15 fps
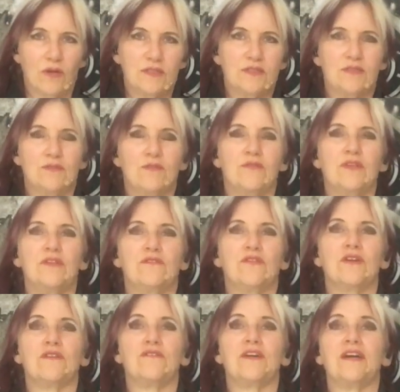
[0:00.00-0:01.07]
2, 3,
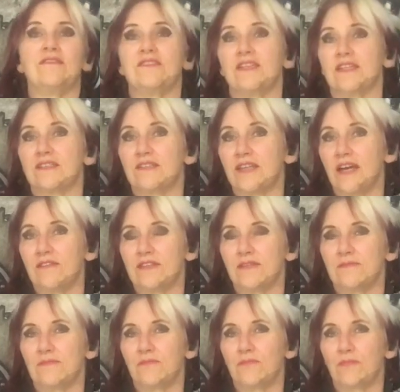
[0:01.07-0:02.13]
4, 5, 6,
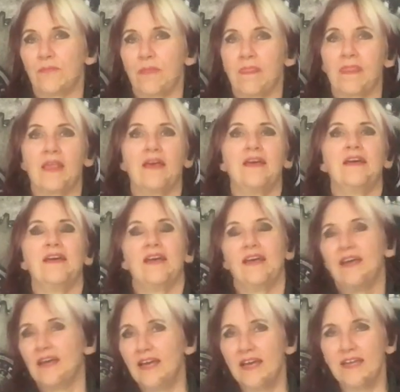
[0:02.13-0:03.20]
7.
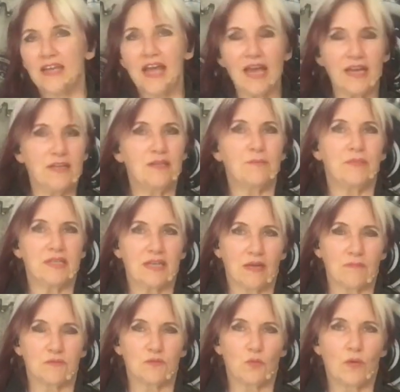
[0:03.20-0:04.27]
And 8
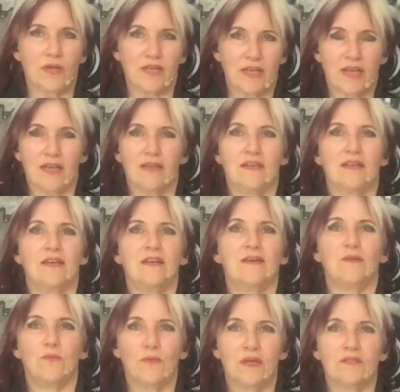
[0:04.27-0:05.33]
becomes 1 again.
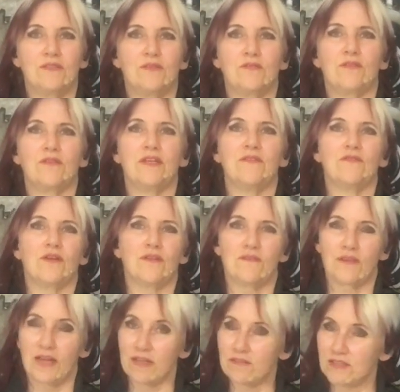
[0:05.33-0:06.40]
1, 2, 3, 4,
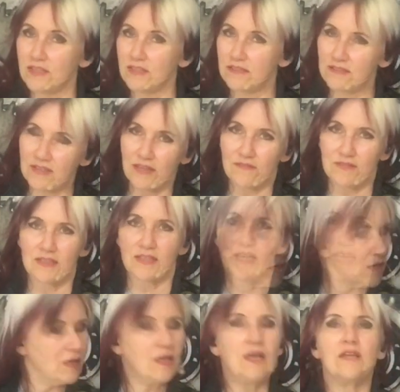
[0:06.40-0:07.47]
5, 6, 7.
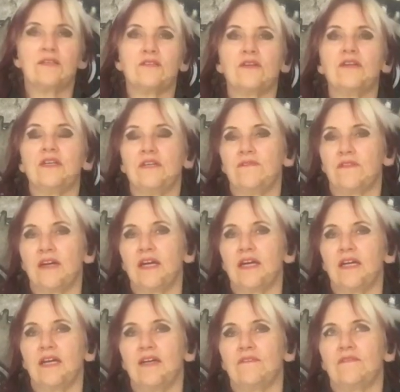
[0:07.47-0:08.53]
So if
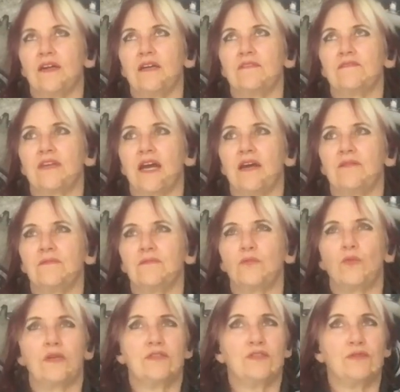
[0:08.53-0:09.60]
I've got
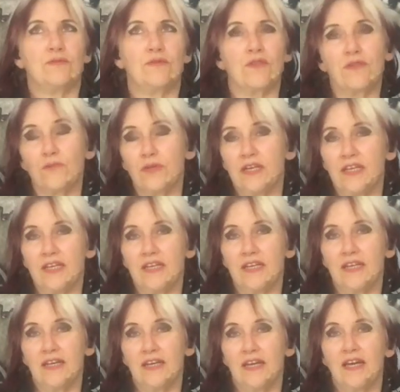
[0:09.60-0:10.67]
1, 2, 3,
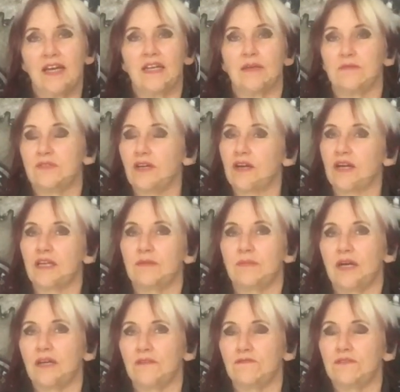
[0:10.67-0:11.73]
and I'm talking
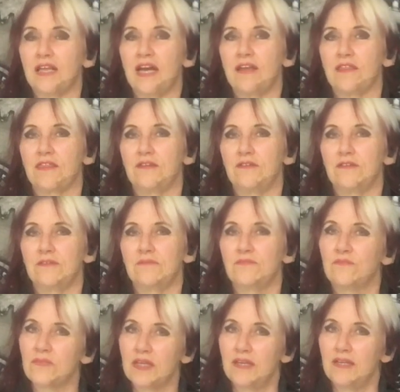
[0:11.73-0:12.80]
about a flat third,
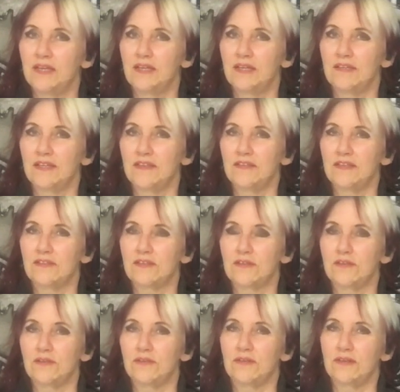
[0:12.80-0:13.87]
then this
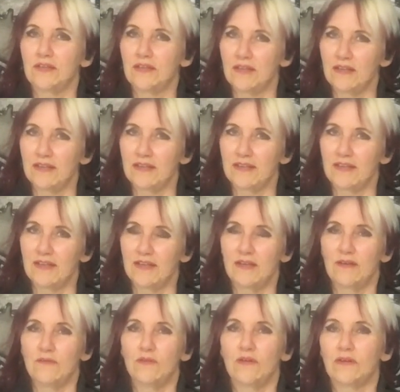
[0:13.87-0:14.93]
third
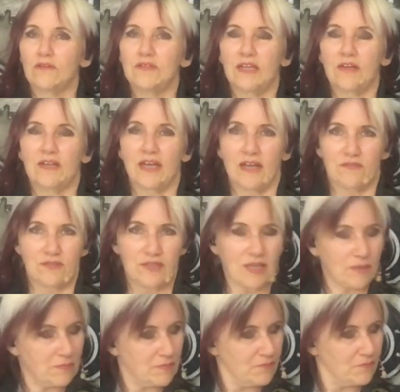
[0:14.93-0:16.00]
will go down a half step.
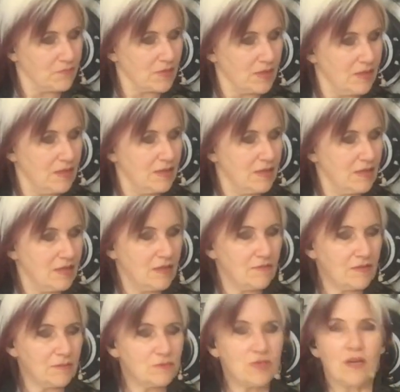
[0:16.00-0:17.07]
If
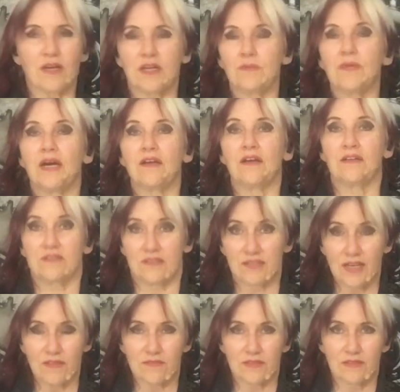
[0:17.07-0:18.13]
I'm talking about a
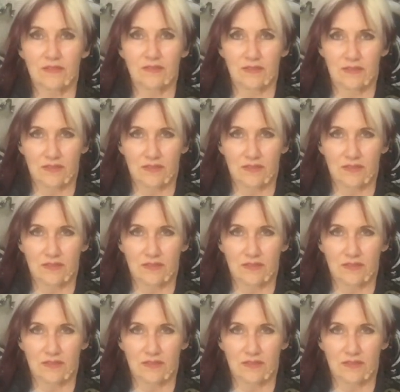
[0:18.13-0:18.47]
7,